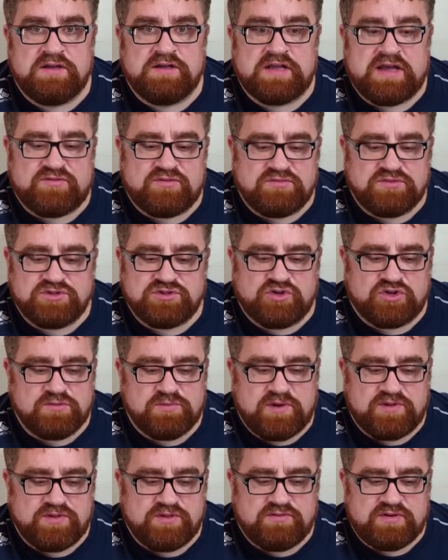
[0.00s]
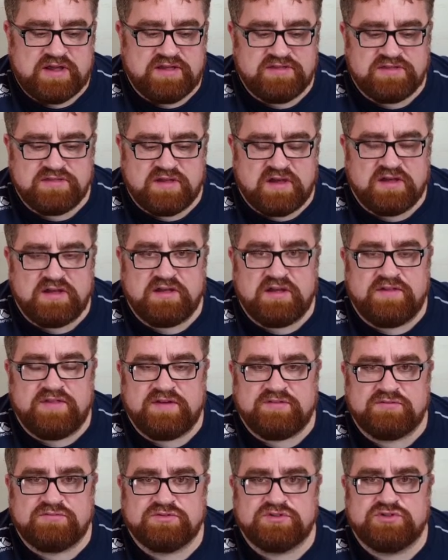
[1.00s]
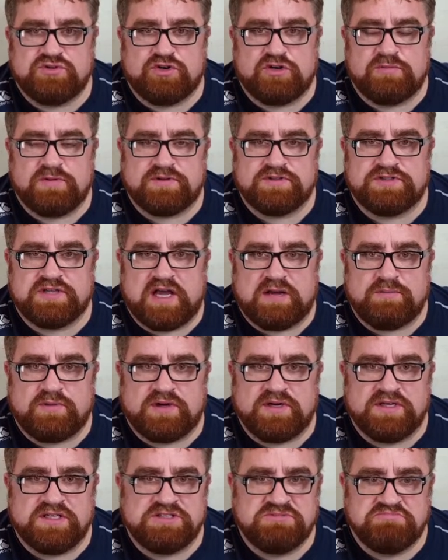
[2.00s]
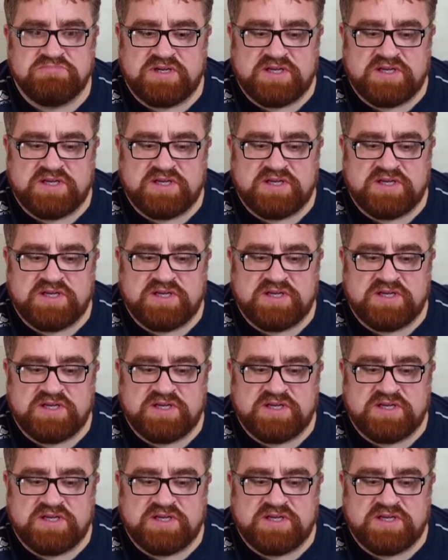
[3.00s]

Everyone was talking about the Wraith Knight, and everyone was talking about the scat bikes,